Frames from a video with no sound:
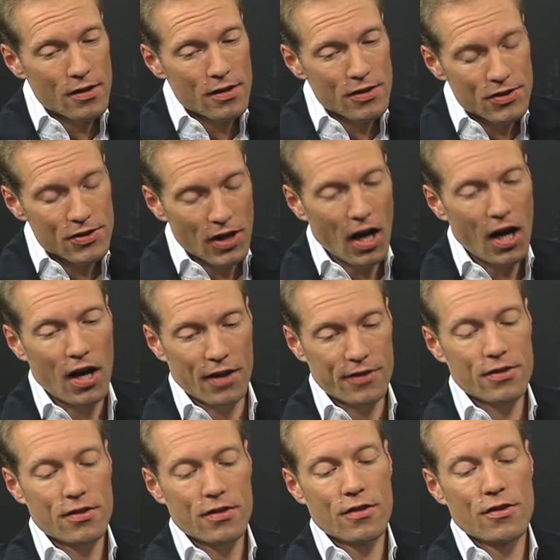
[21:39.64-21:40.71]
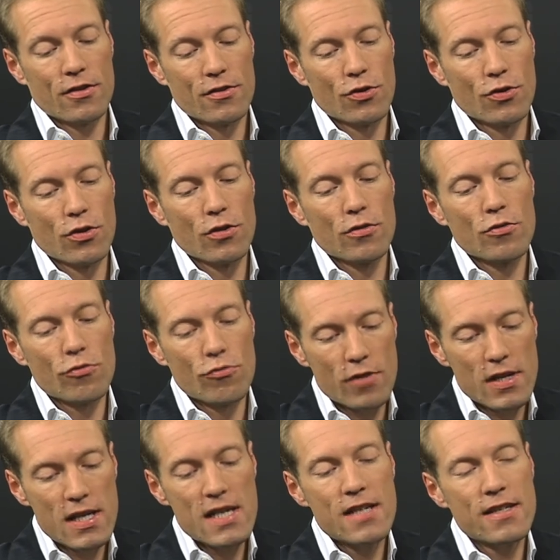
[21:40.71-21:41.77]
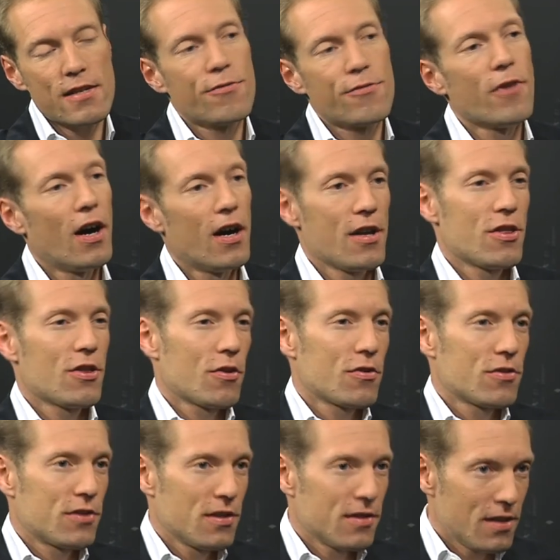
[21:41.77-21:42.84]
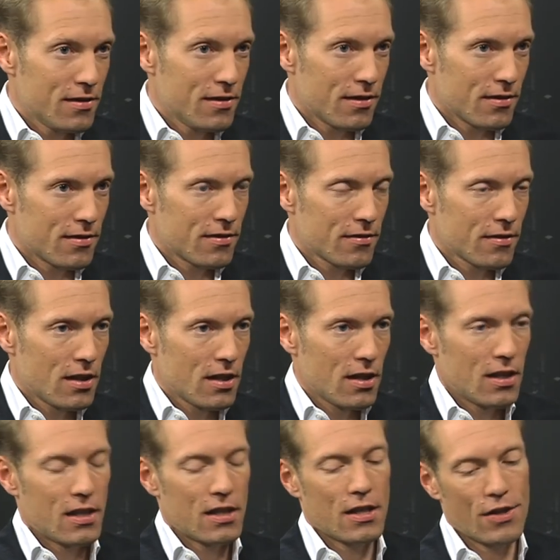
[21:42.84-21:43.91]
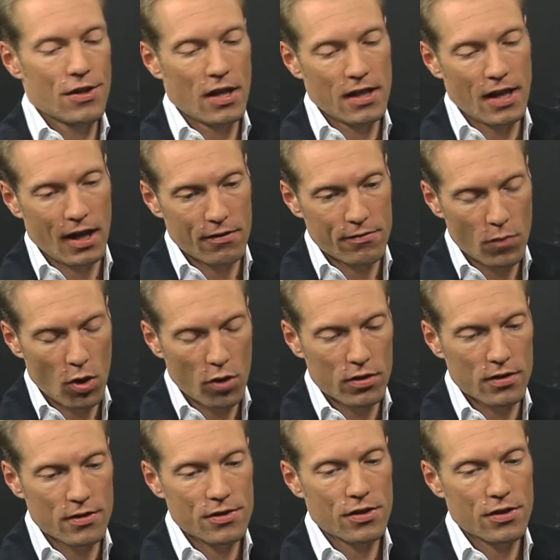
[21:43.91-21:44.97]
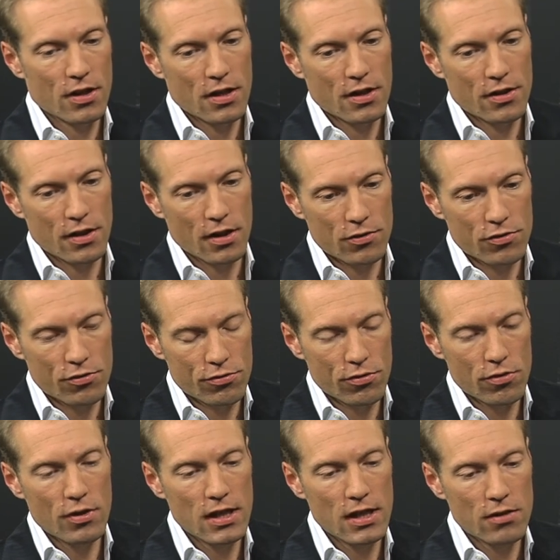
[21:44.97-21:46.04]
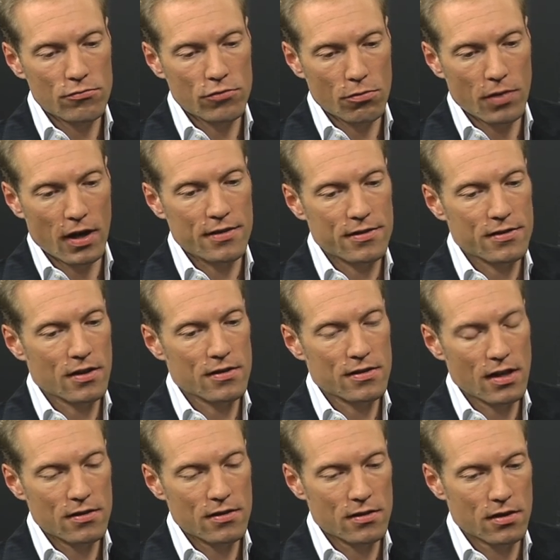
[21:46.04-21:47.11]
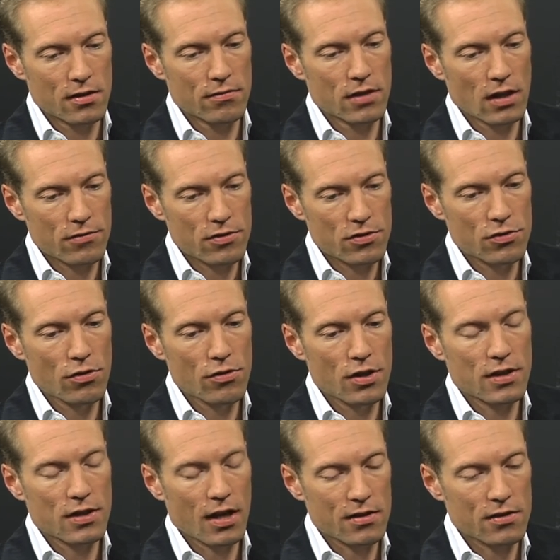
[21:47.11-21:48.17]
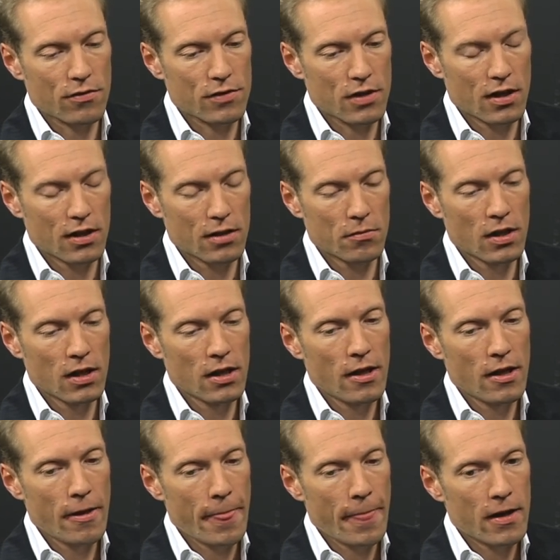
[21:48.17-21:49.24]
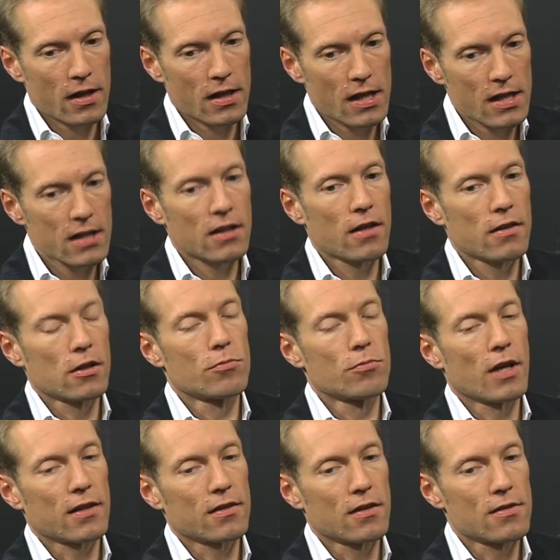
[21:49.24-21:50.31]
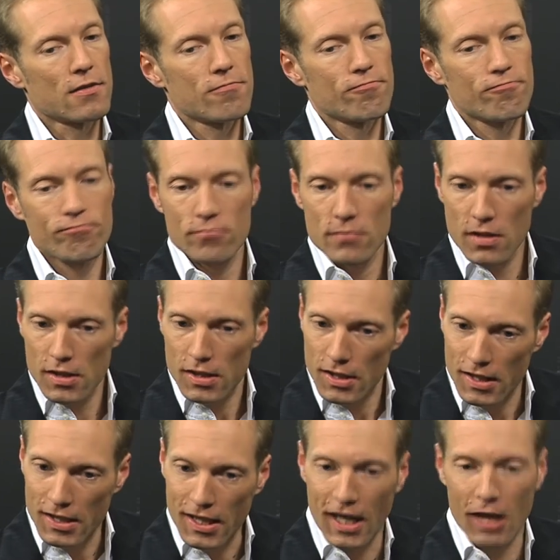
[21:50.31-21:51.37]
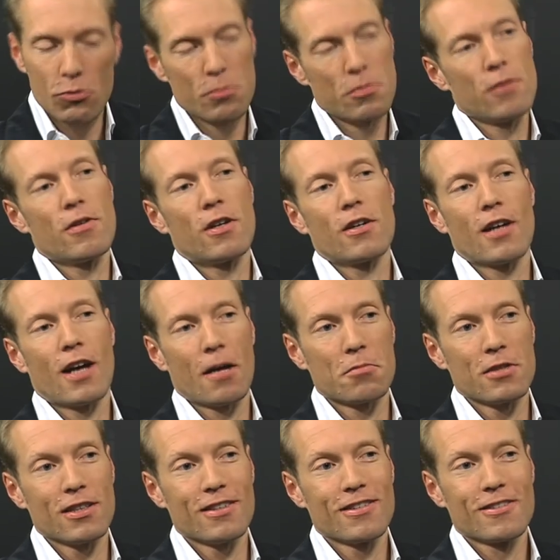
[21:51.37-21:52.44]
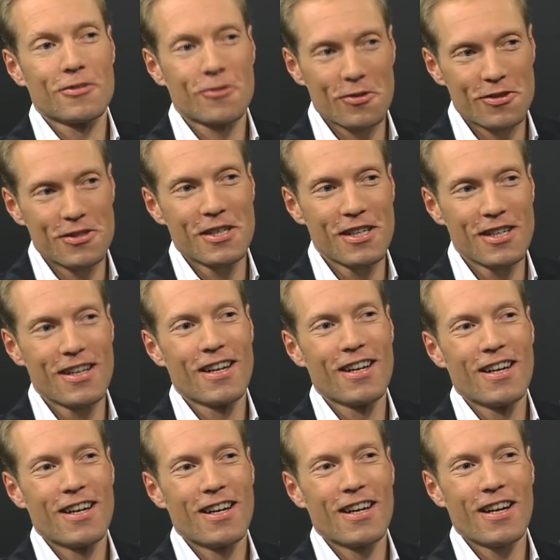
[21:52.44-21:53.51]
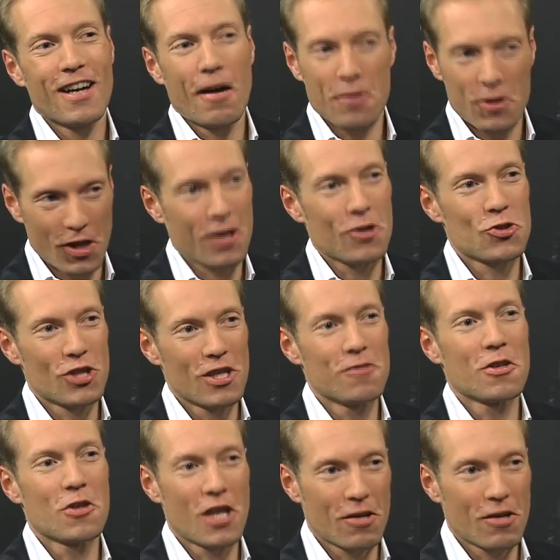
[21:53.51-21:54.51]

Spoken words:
start to redefine those diseases and then have models that are truly robust and sensitive and have stood the test of time in clinical practice, I would be very happy to see having that achieved at the